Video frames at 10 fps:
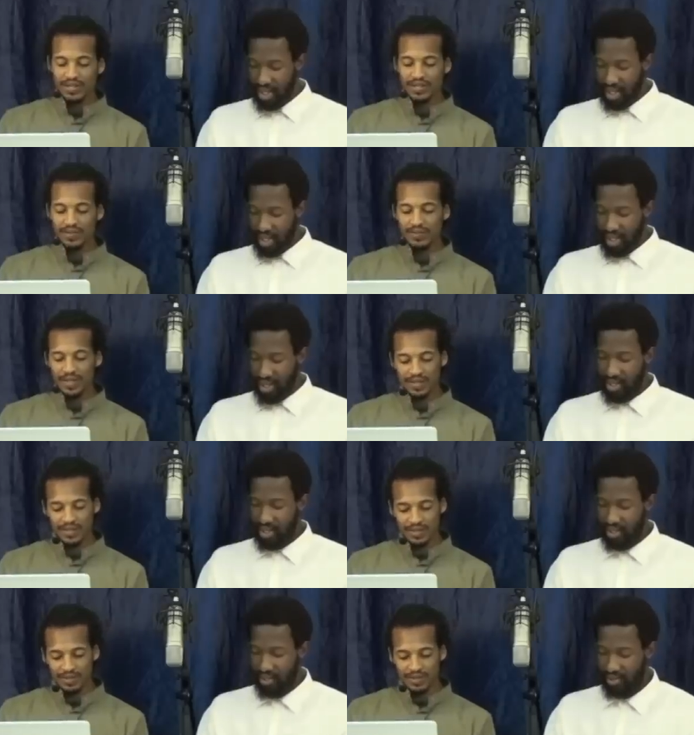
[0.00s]
Speaker 1: to me,
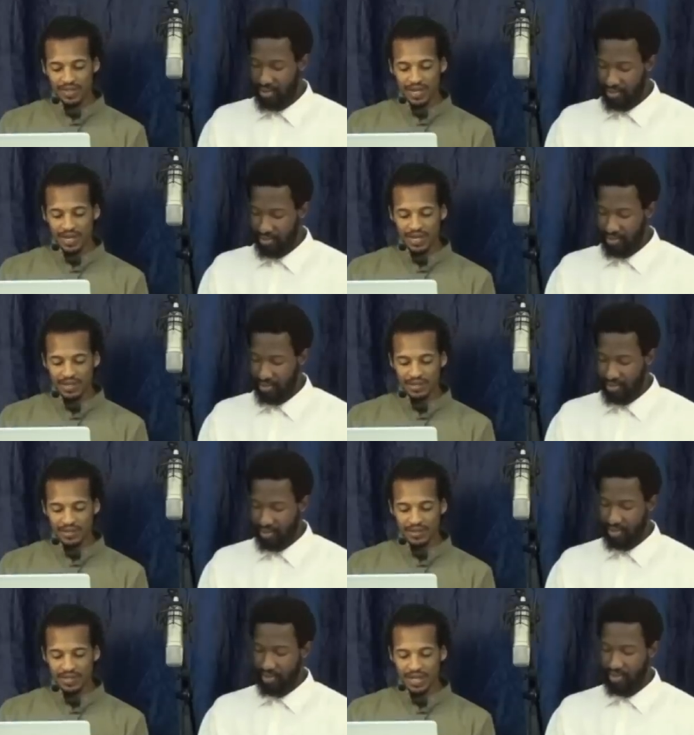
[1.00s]
sir, say I,
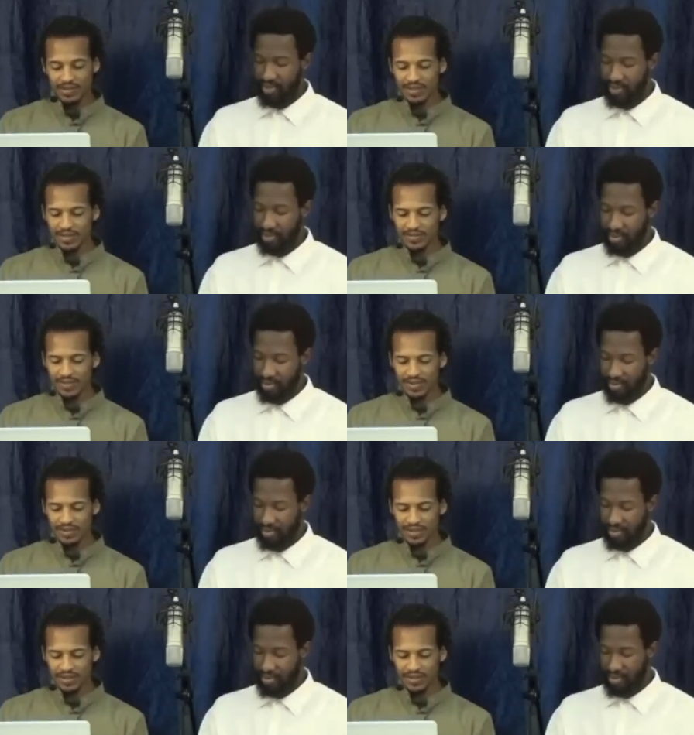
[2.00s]
the names of the
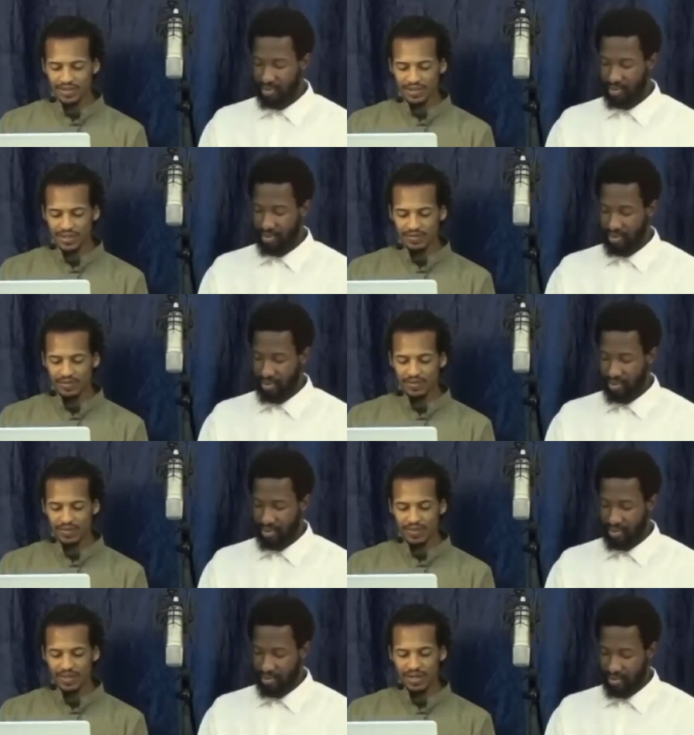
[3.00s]
virgins and of the
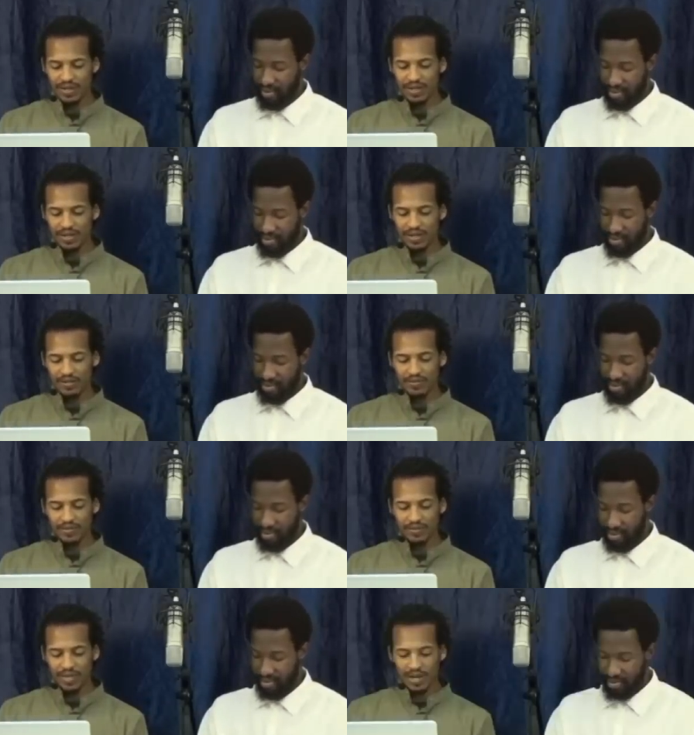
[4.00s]
women that are clothed
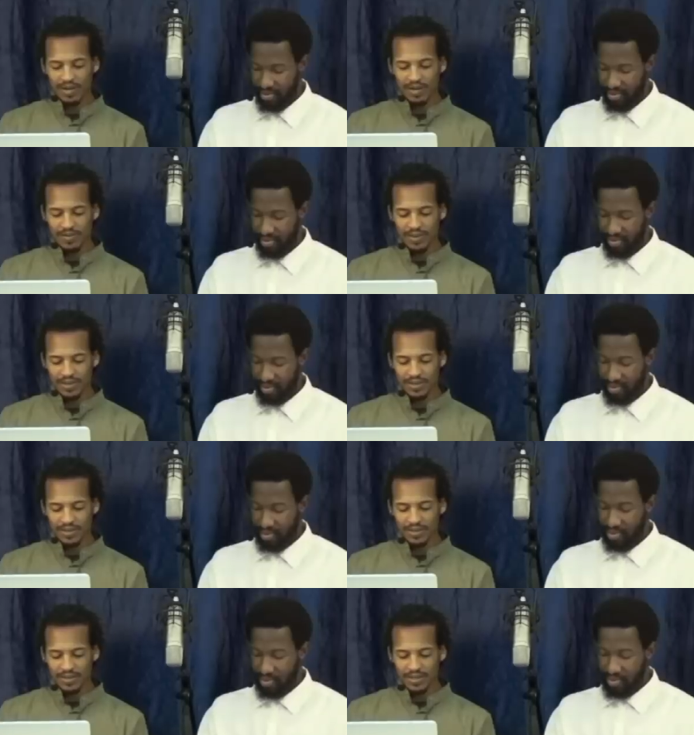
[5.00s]
in black garments.
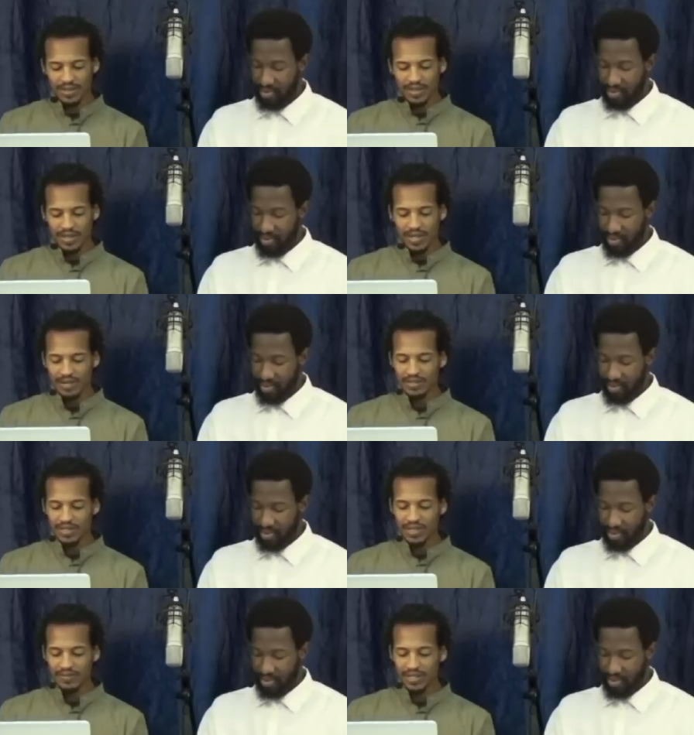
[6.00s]
Here
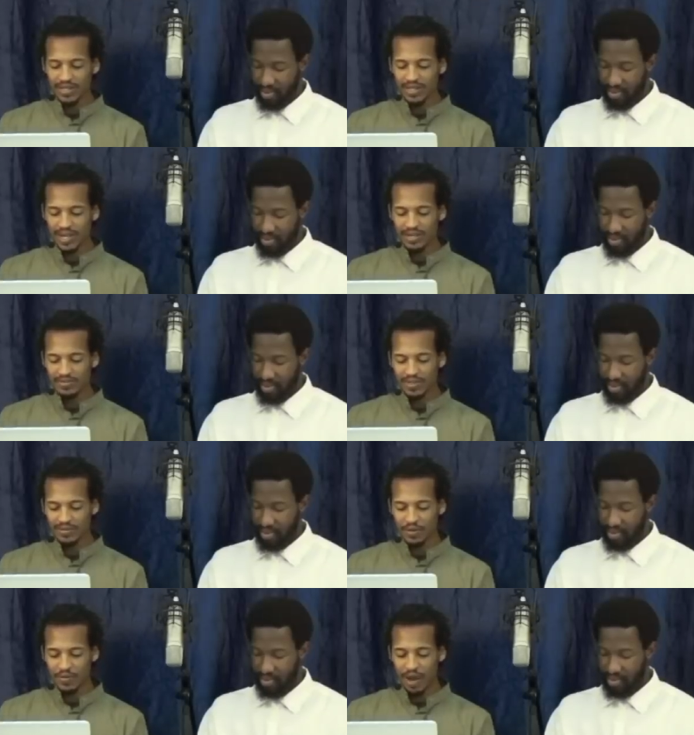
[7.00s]
saith he the names of
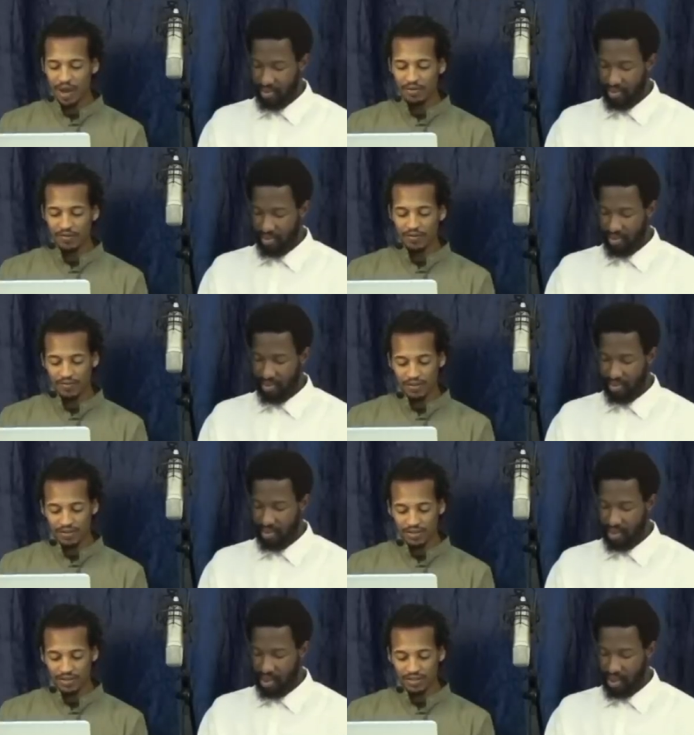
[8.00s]
the more powerful
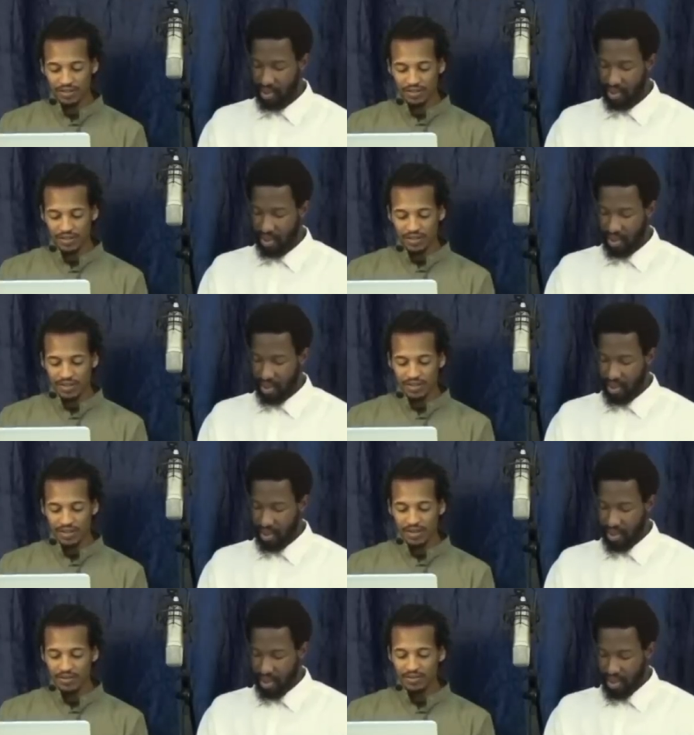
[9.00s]
virgins,
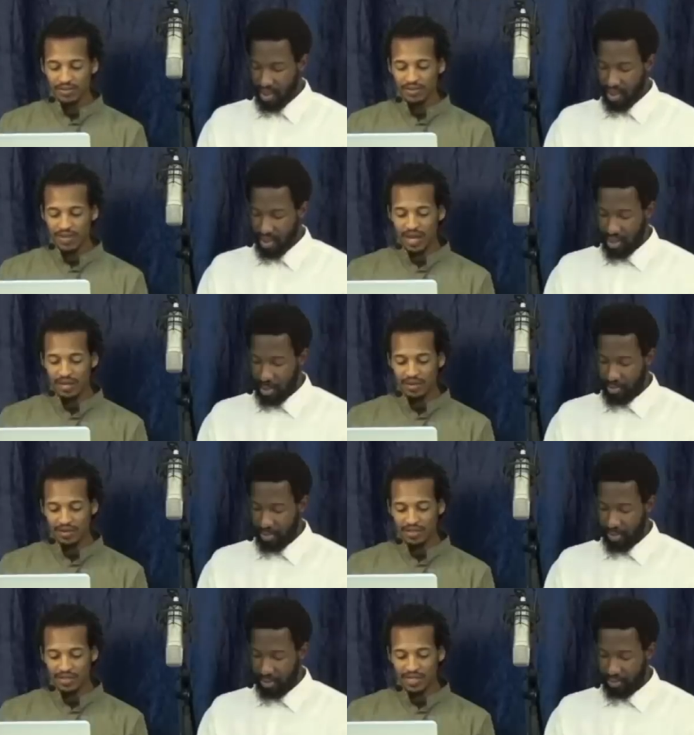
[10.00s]
those that
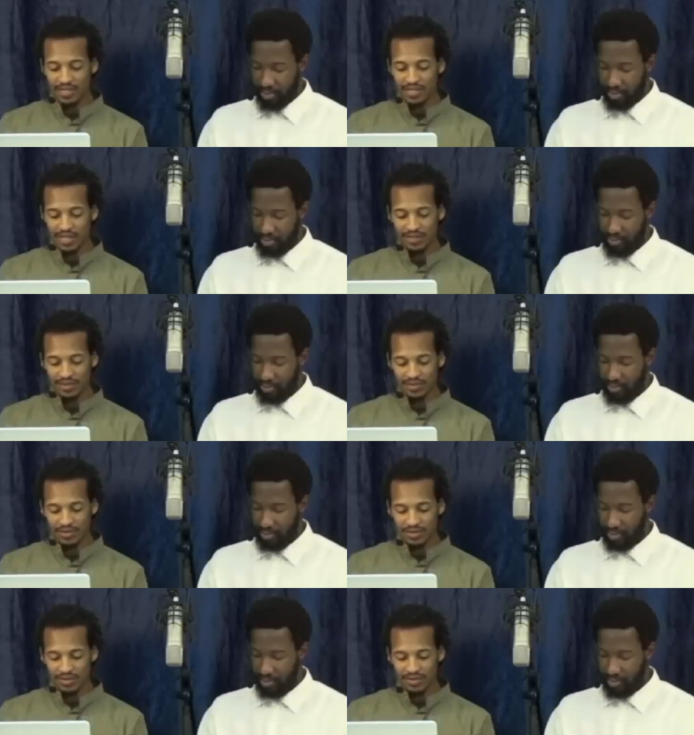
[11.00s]
are stationed at the
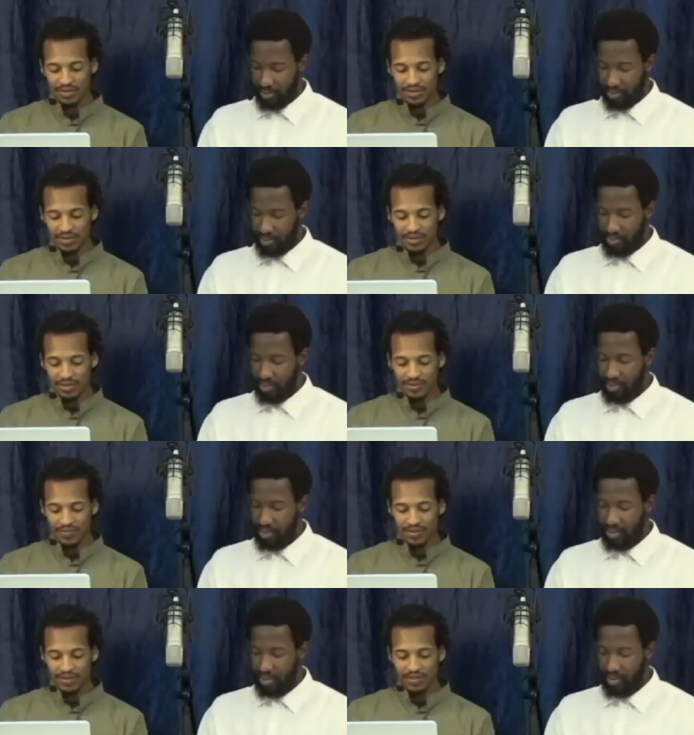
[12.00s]
corners. The
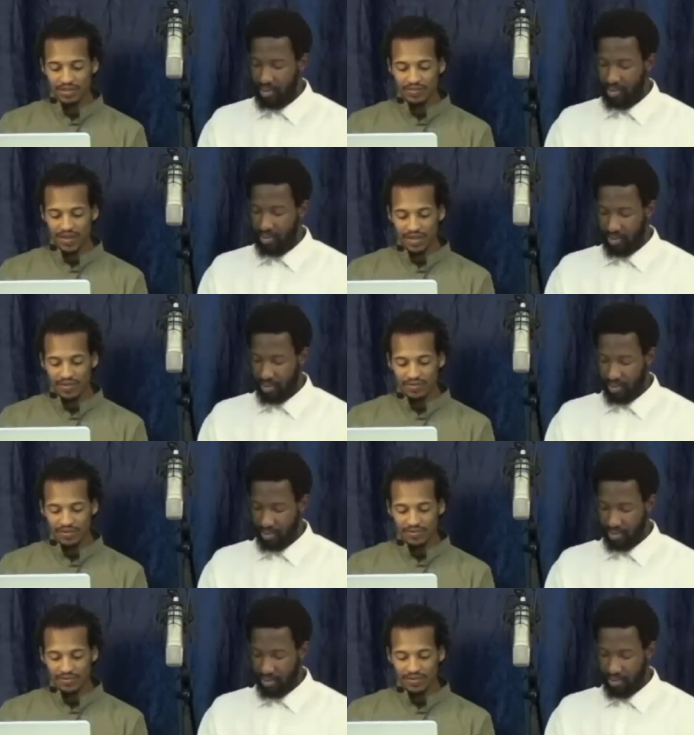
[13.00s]
first is faith,
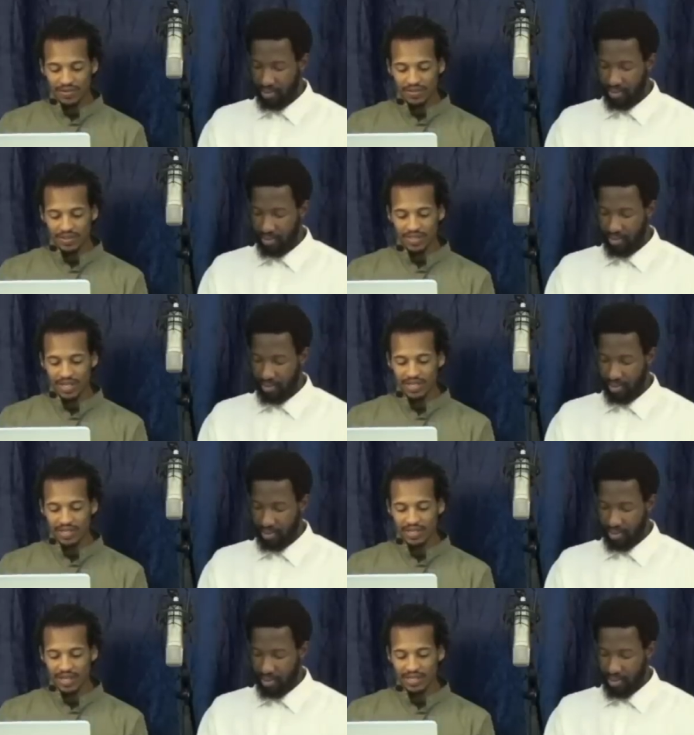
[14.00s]
the
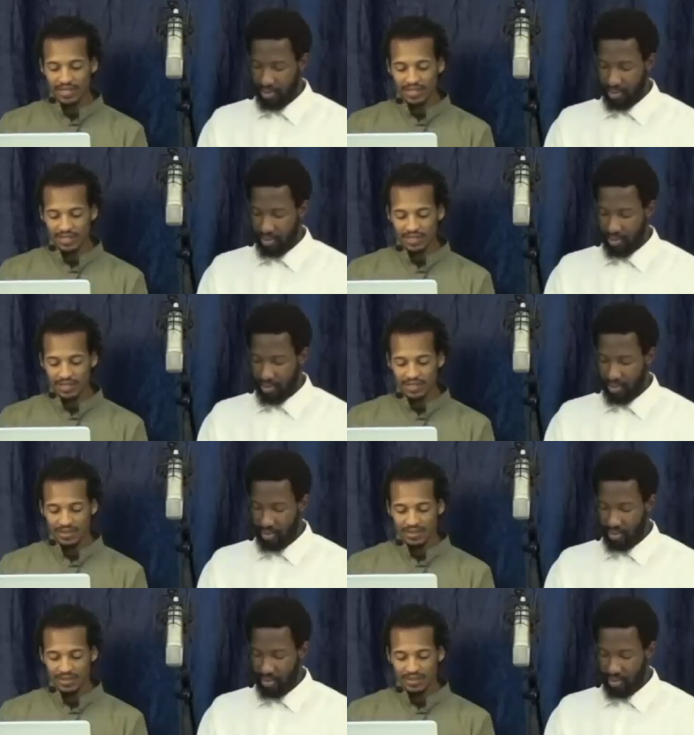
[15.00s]
second continence,